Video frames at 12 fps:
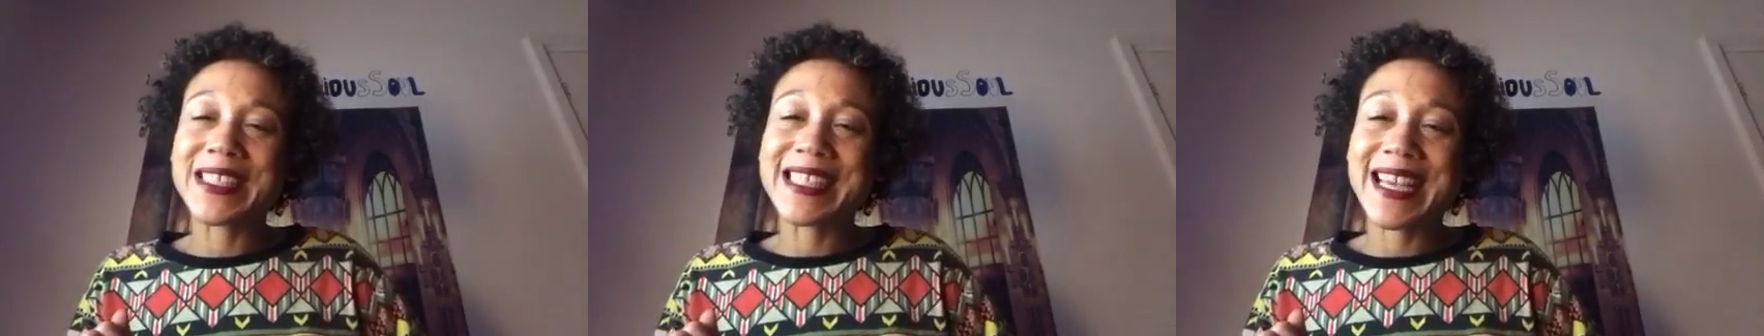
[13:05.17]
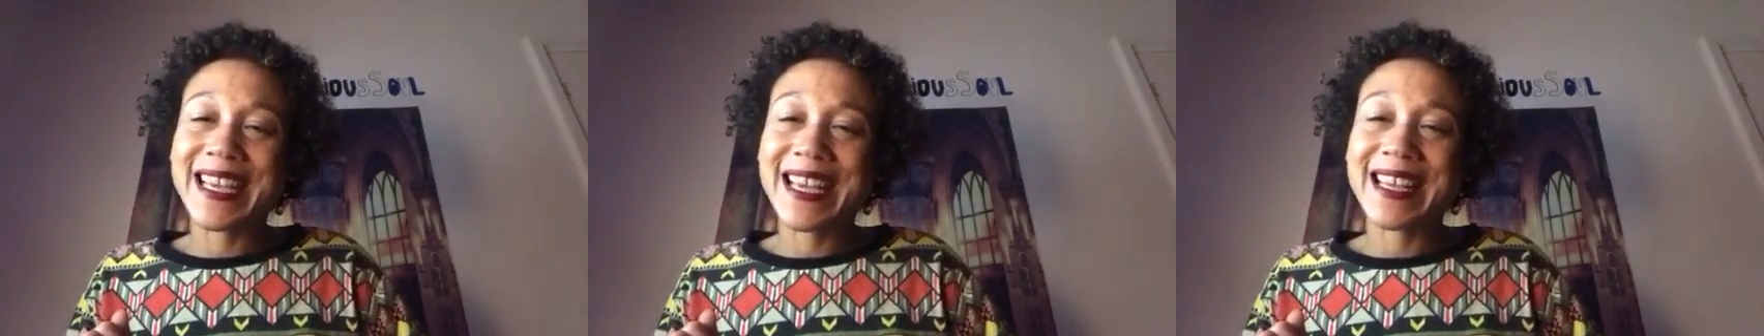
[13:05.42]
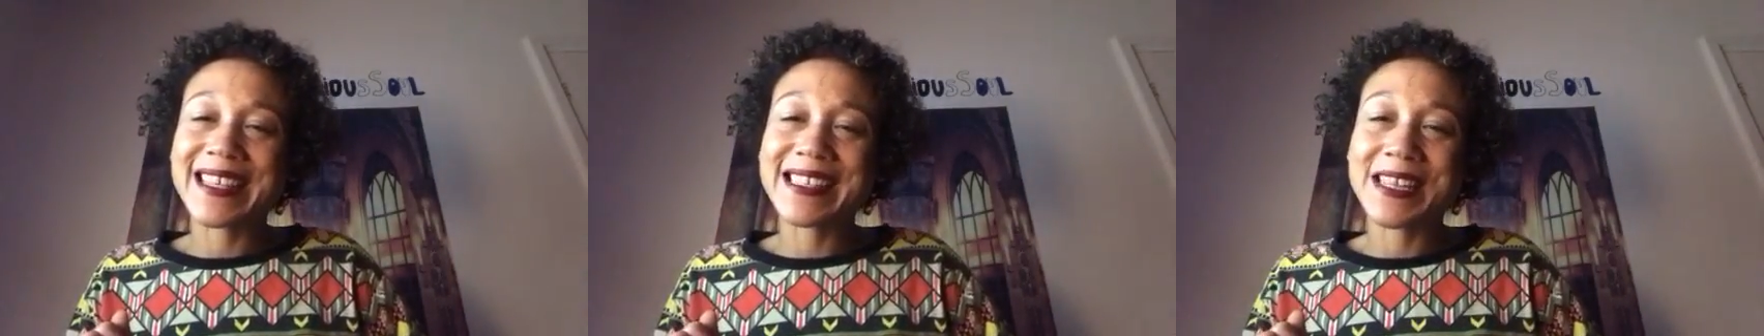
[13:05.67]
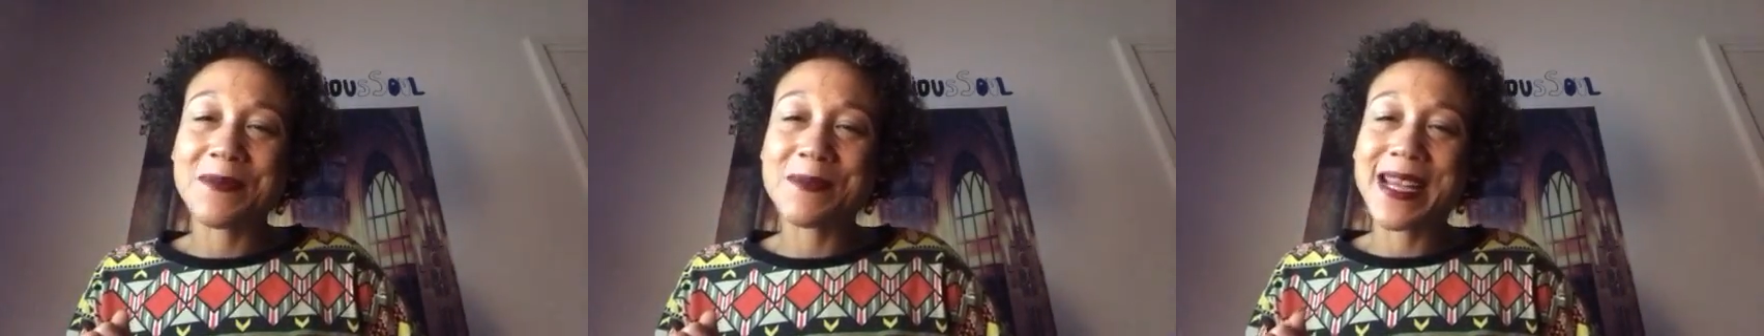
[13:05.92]
Take care.
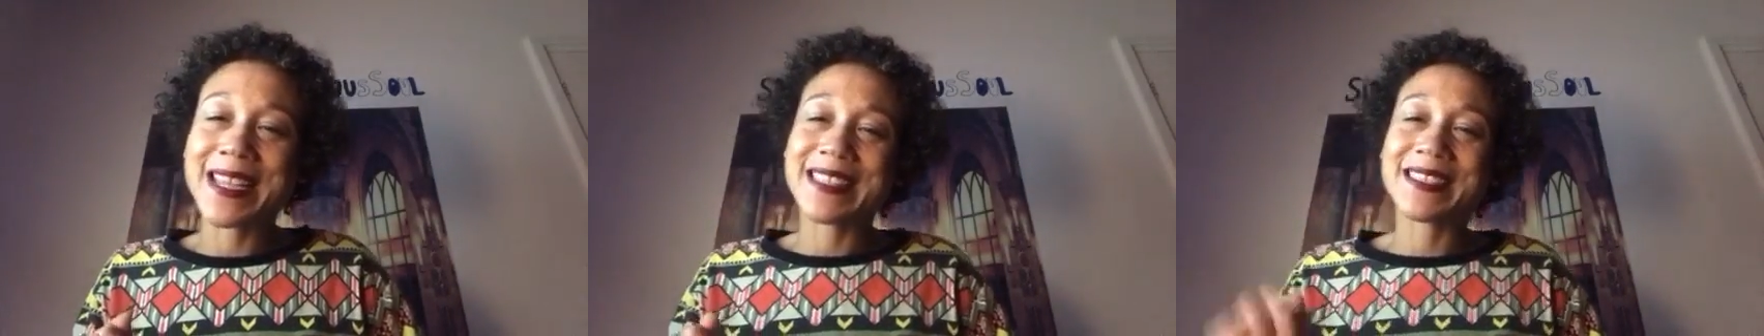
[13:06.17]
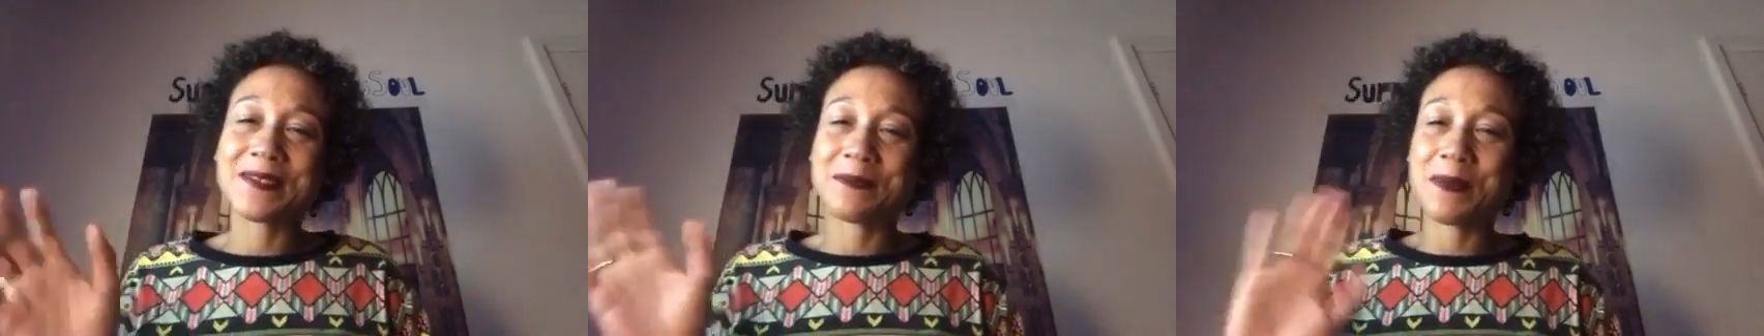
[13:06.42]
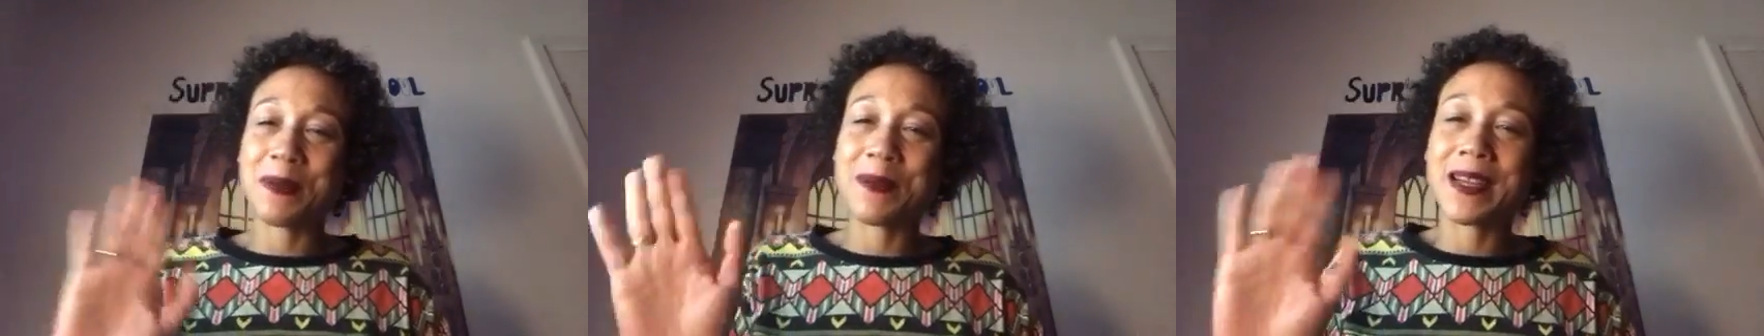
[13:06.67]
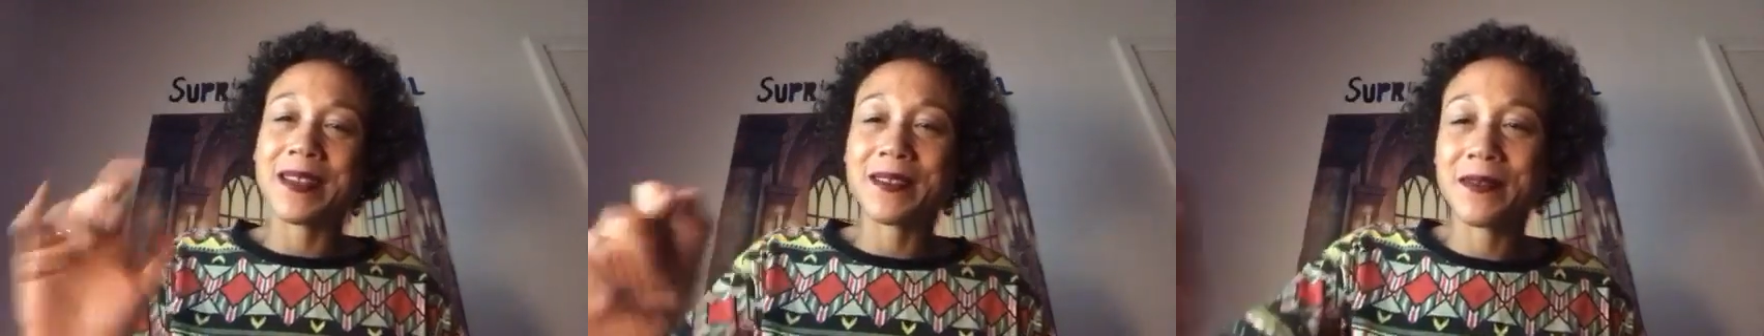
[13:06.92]
Stay blessed. Bye
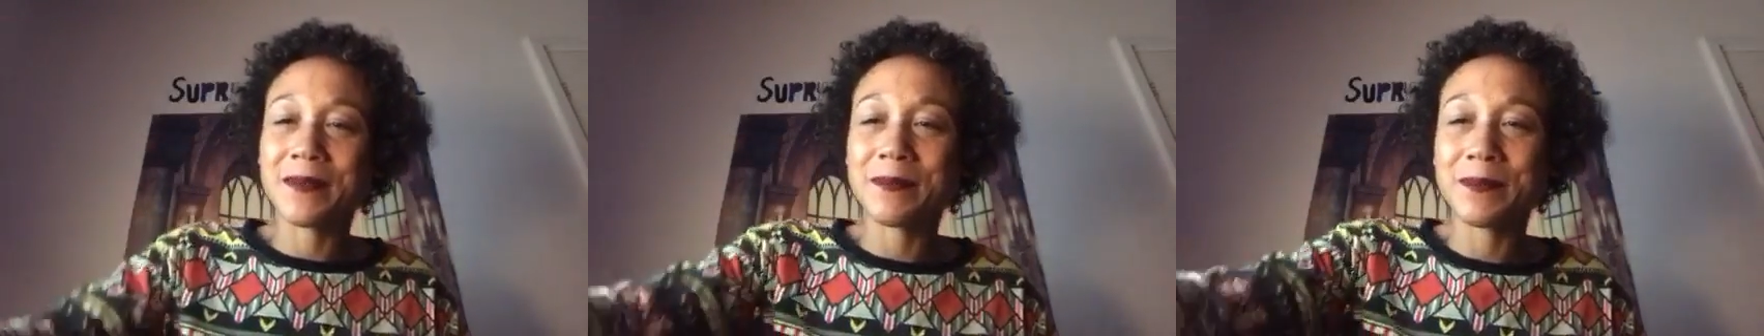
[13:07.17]
bye.